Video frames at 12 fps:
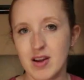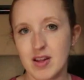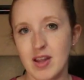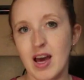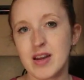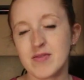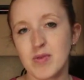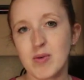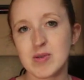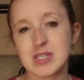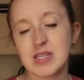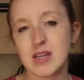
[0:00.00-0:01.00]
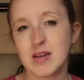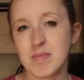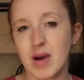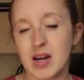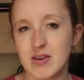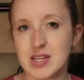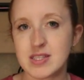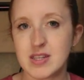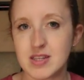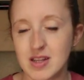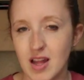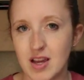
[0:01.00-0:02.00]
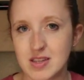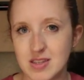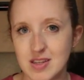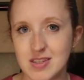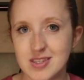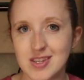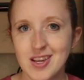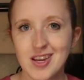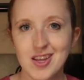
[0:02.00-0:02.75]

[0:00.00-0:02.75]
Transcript: A lot of what we're seeing at moderates and deluxes,